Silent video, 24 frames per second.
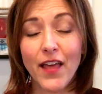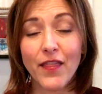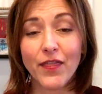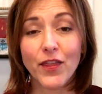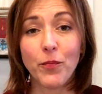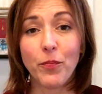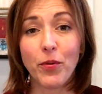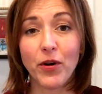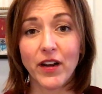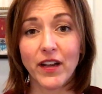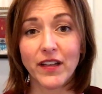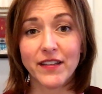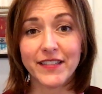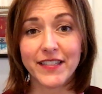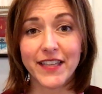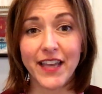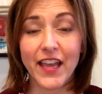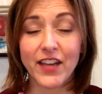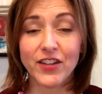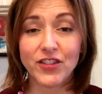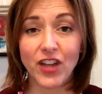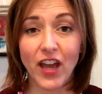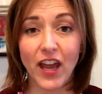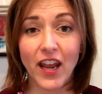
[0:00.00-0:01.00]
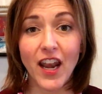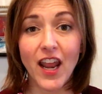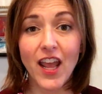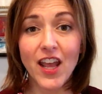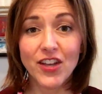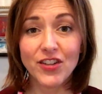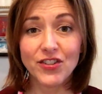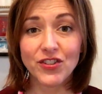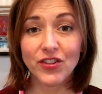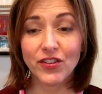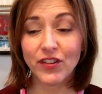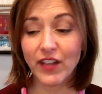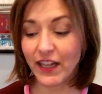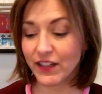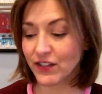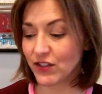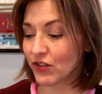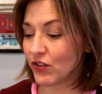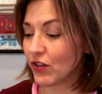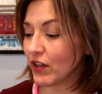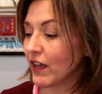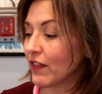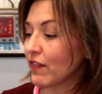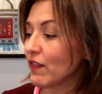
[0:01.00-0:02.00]
the pronunciation. So let's
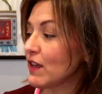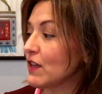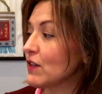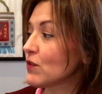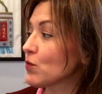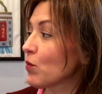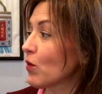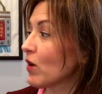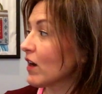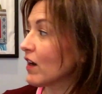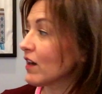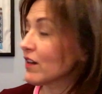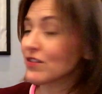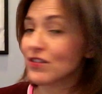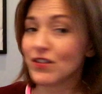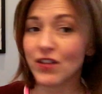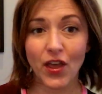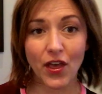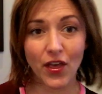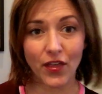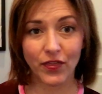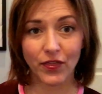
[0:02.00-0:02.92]
look at these words.